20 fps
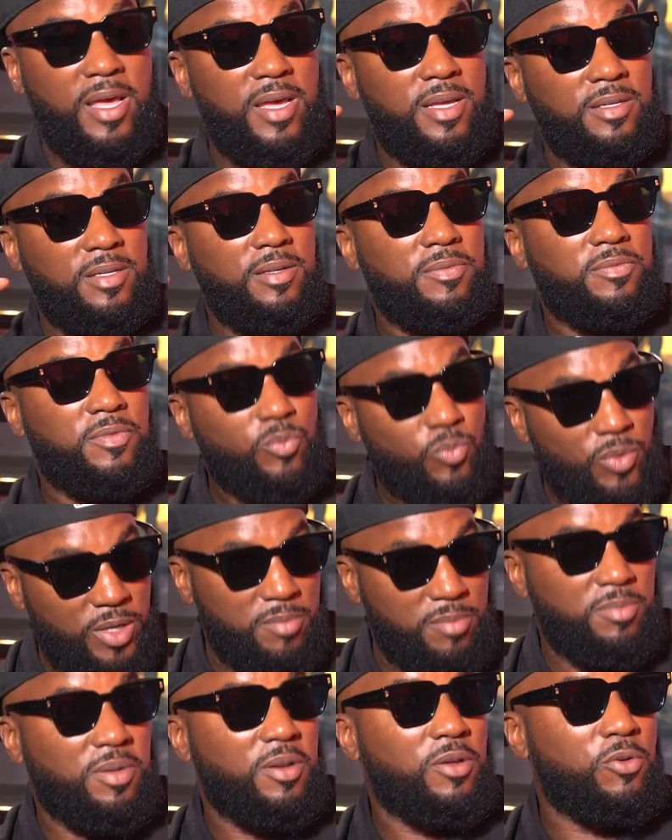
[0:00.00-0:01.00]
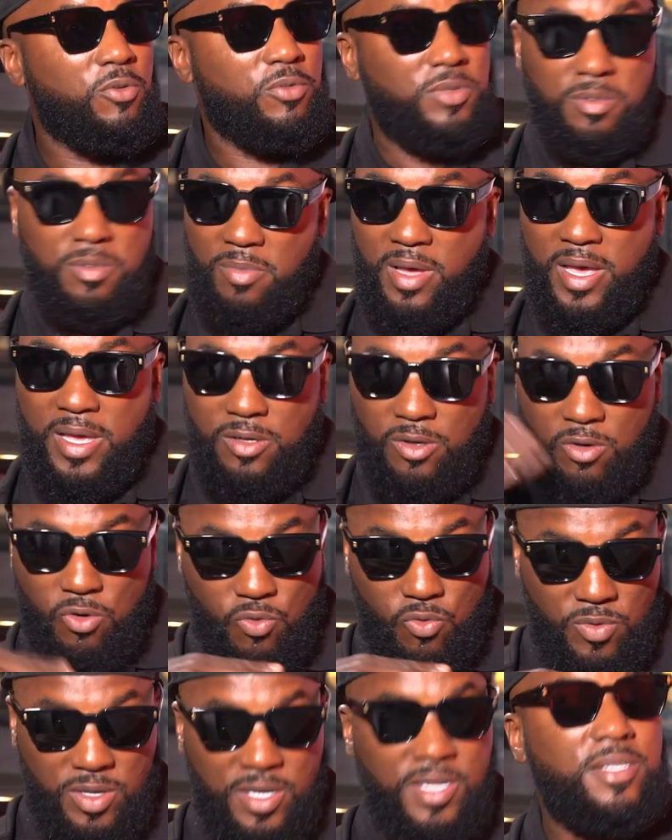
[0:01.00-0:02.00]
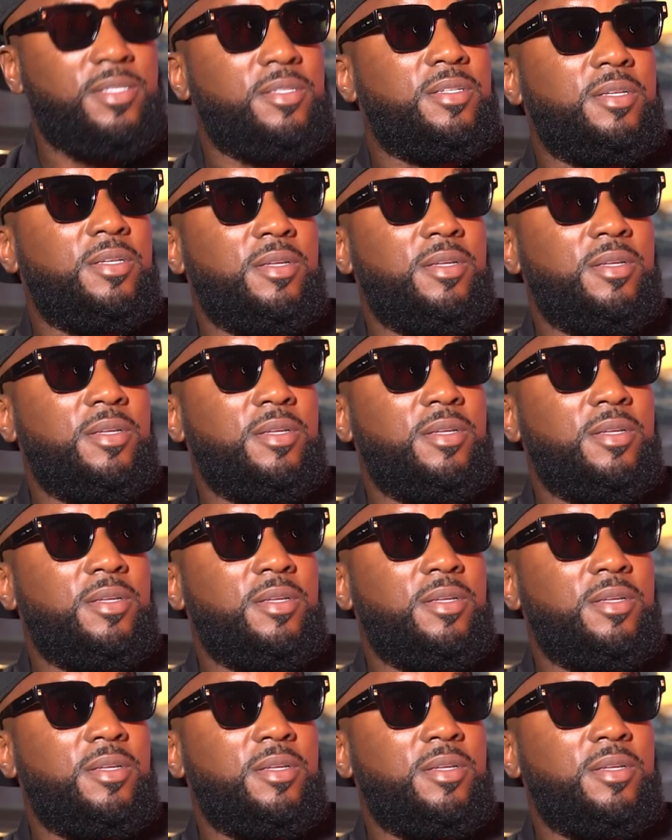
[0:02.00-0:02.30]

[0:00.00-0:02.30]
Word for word: Like if the wind blows, it might go with it.